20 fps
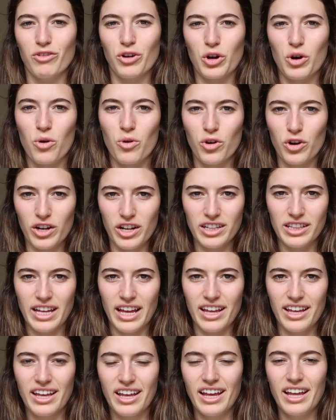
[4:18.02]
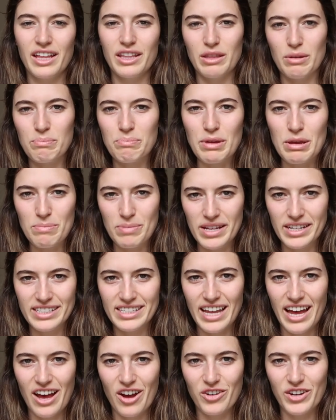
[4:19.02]
recorded like the beeping
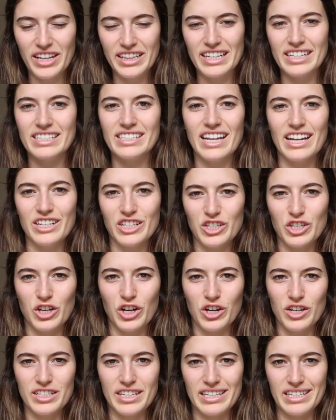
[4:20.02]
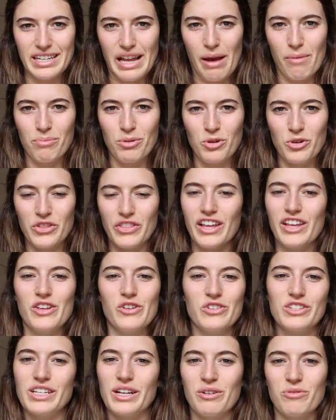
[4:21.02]
sound and then sent it to her as a sample, and they
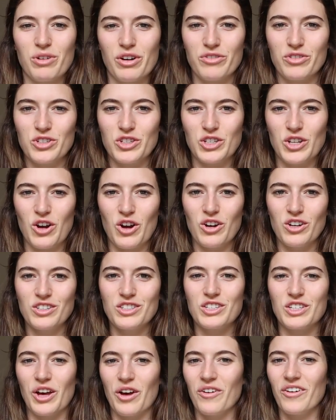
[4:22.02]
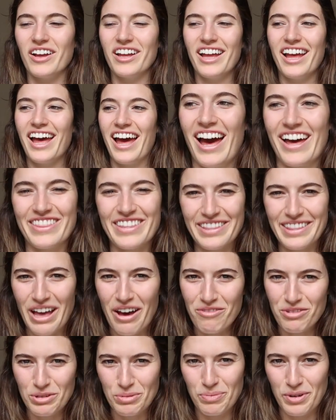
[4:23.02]
used it in one of her songs. So I thought
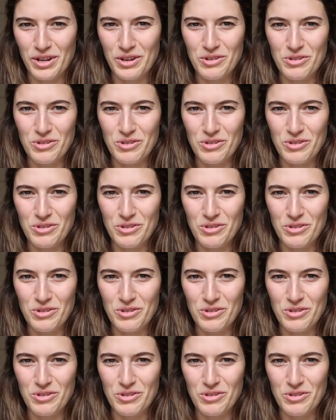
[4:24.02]
that was pretty